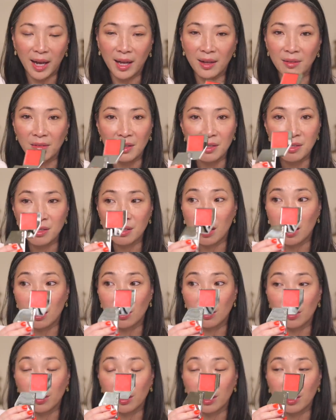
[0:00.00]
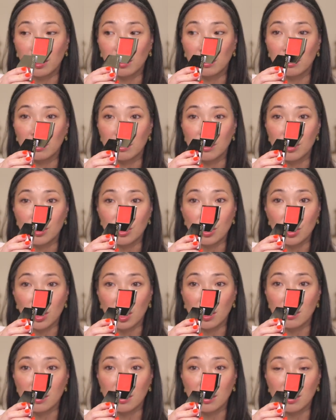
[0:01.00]
and this color is
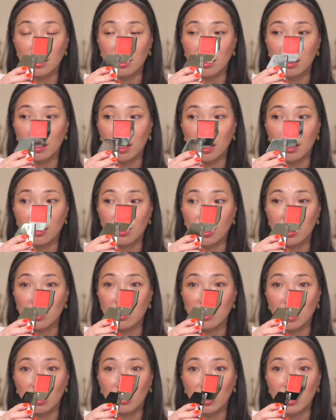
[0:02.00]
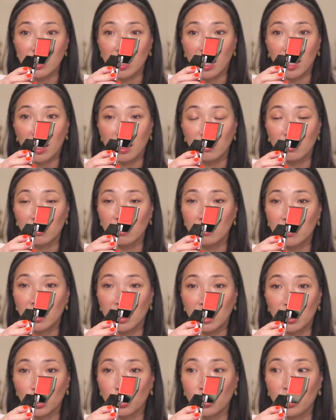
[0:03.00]
just, it's just summertime
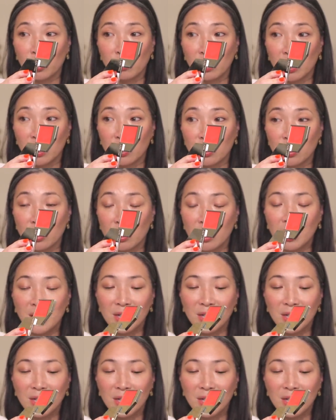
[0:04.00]
in a cream blush.